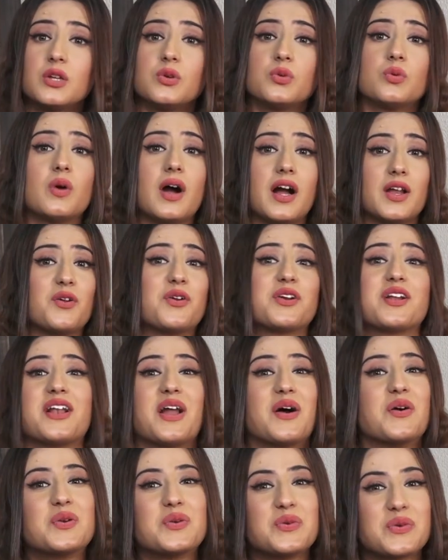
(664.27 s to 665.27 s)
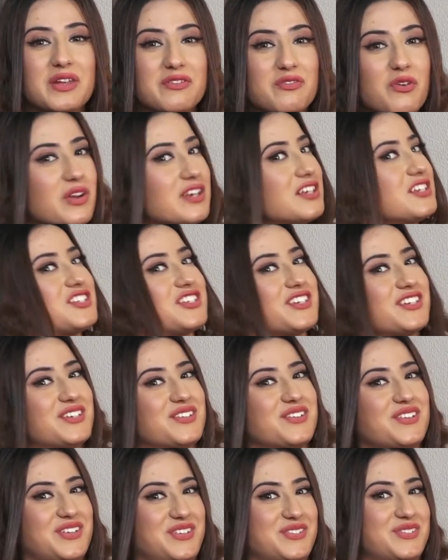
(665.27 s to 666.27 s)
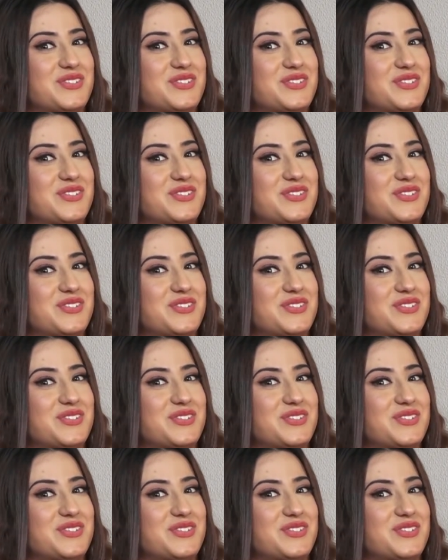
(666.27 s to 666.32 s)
you are not allowed to give audition or,